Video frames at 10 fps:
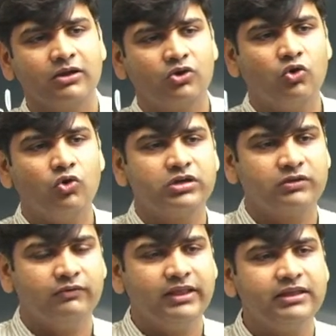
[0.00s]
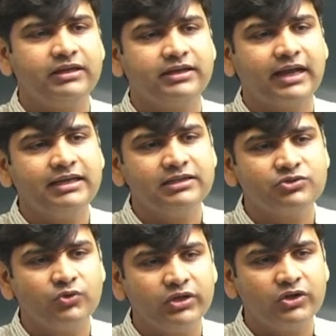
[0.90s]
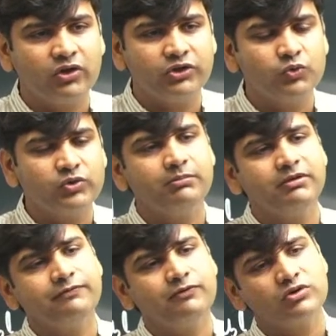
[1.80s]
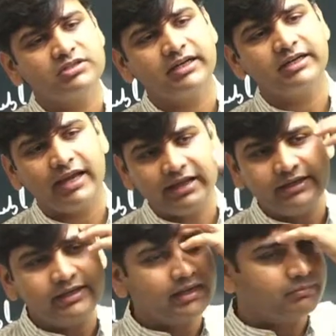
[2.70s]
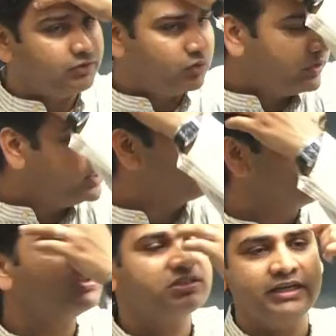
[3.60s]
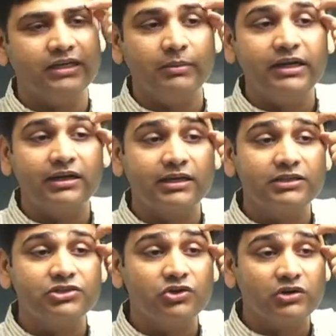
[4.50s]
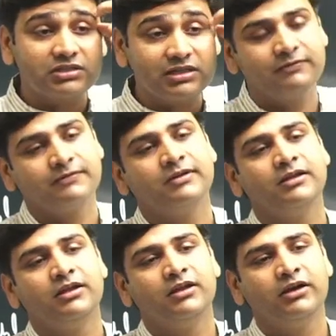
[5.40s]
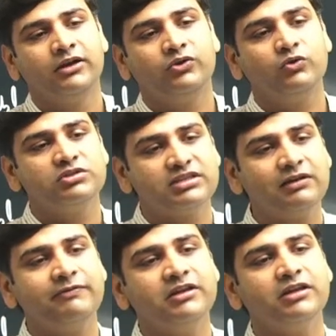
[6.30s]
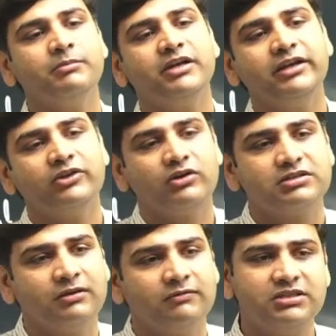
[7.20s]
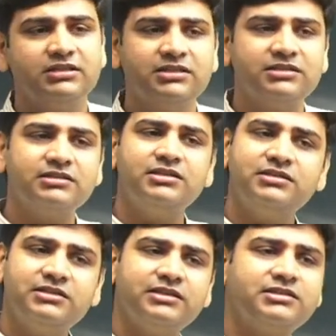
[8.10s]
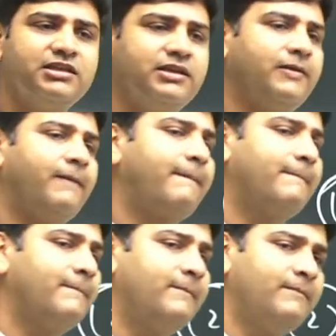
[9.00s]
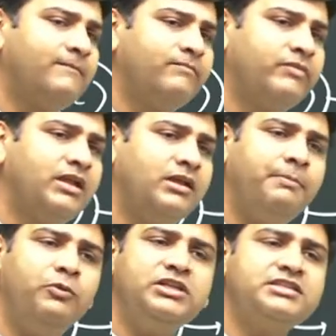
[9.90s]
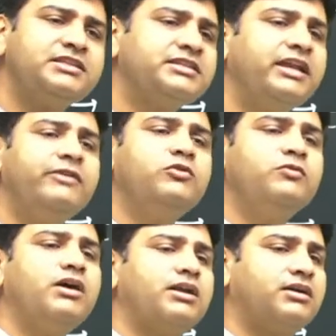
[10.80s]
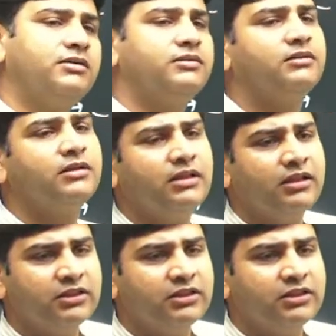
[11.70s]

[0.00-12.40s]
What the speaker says: court when the trial is going on. You can be forced at any time to issue statement against yourself, to self-incriminate yourself. See, this is the easiest thing. Police doesn't have to work. The